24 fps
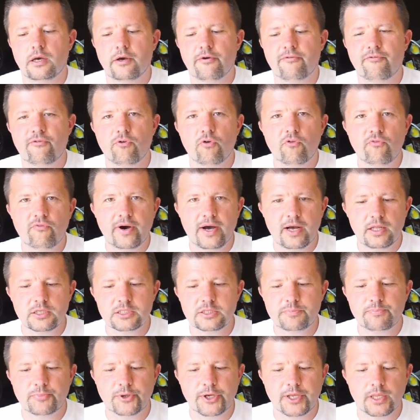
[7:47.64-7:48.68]
4
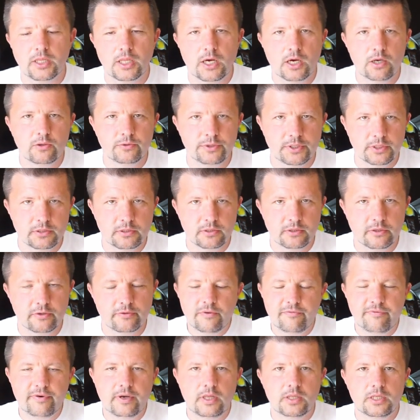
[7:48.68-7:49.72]
files preloaded.
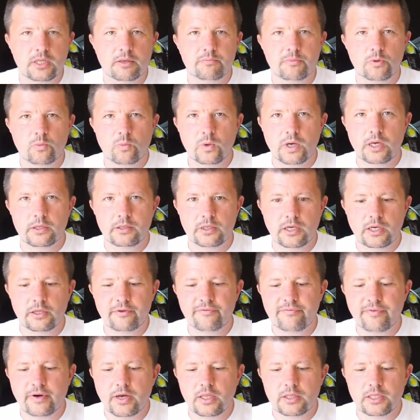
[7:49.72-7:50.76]
File number 1
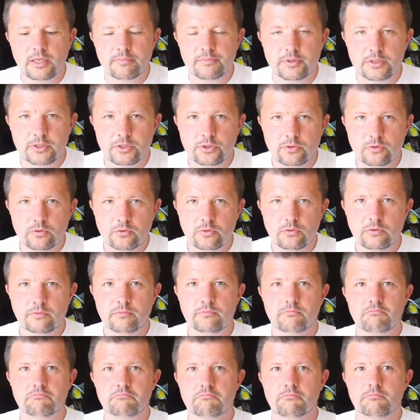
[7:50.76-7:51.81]
and file number 2
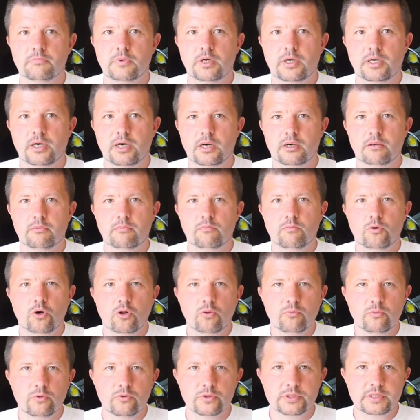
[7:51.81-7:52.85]
are
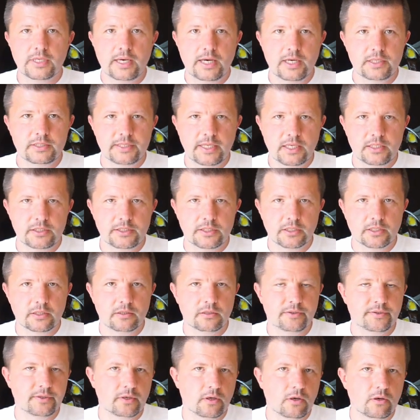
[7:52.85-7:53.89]
almost
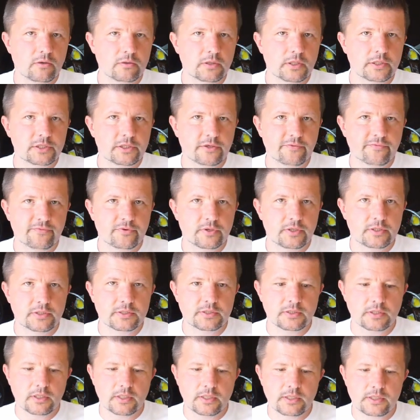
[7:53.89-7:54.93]
identical. The only
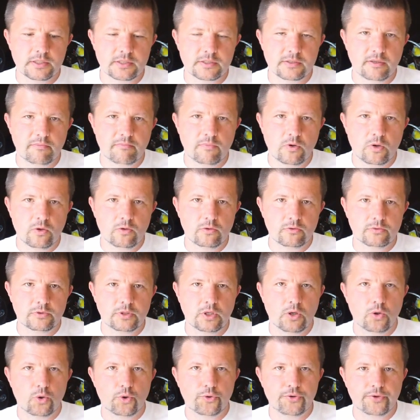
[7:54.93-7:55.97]
difference is the mode
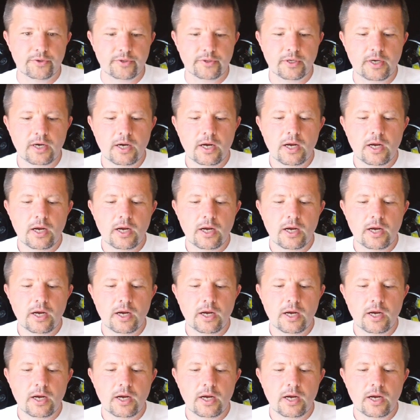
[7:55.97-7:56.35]
order.